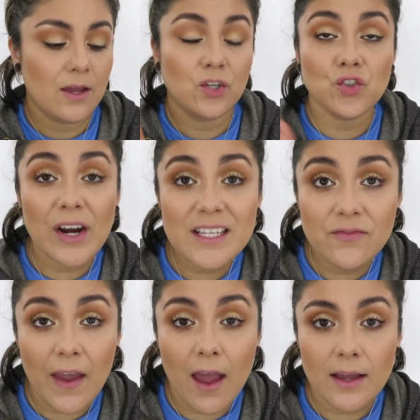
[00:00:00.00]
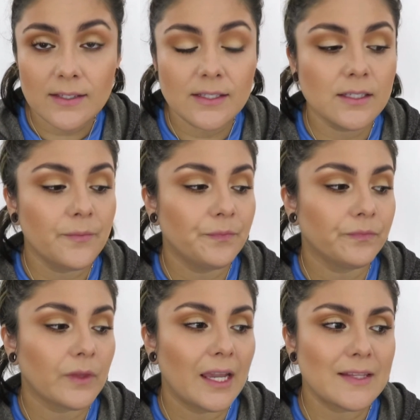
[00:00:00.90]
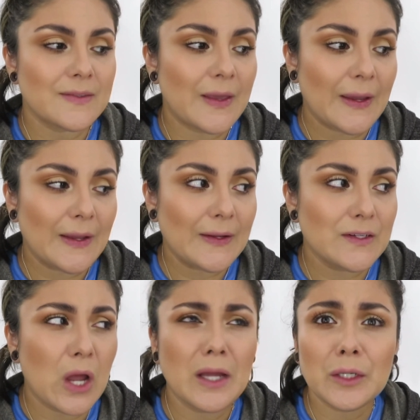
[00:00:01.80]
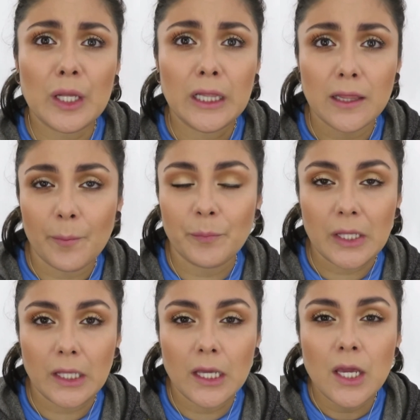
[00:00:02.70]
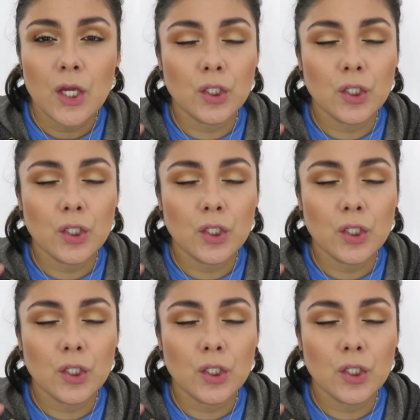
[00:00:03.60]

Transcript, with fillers: dries fast, it's like not clumpy.